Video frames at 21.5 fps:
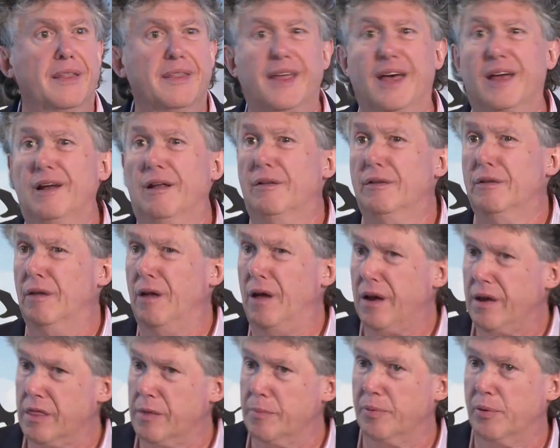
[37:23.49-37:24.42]
that a
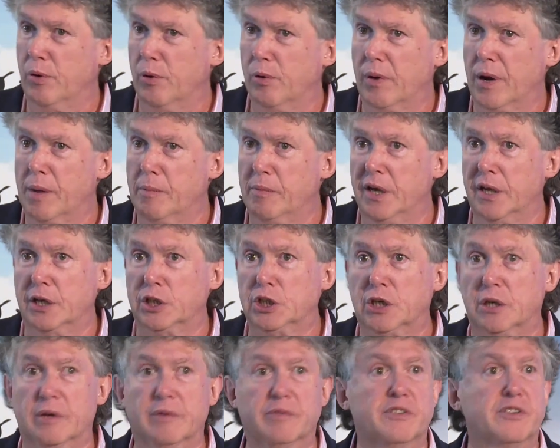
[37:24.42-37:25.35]
lot of the program
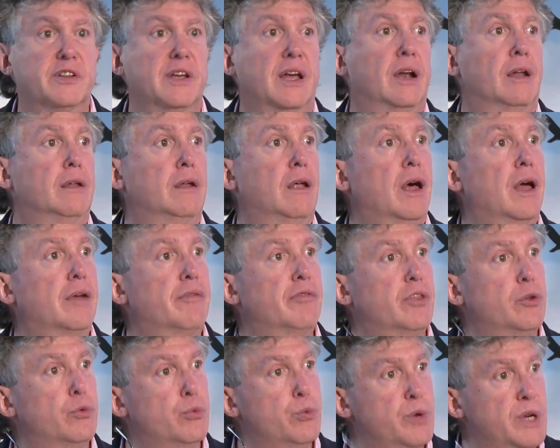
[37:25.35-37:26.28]
initiatives and a lot
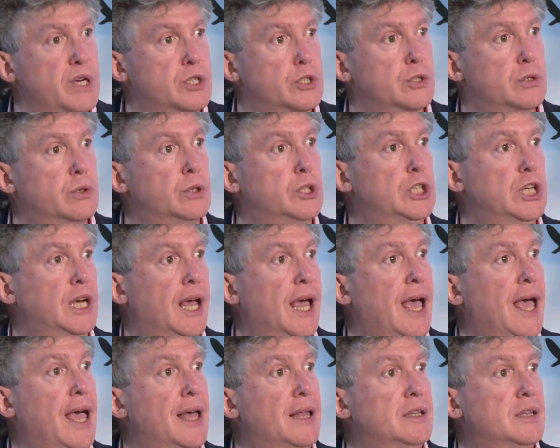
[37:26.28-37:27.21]
of the research
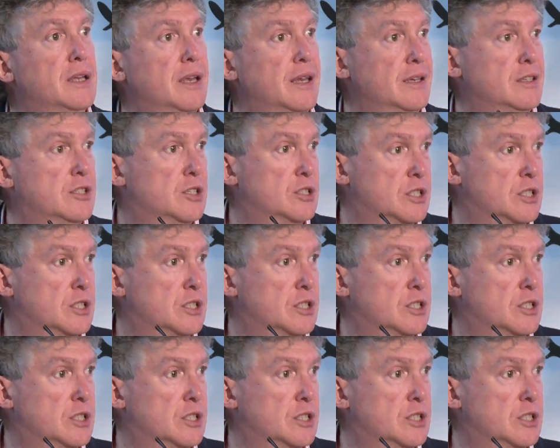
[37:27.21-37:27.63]
and,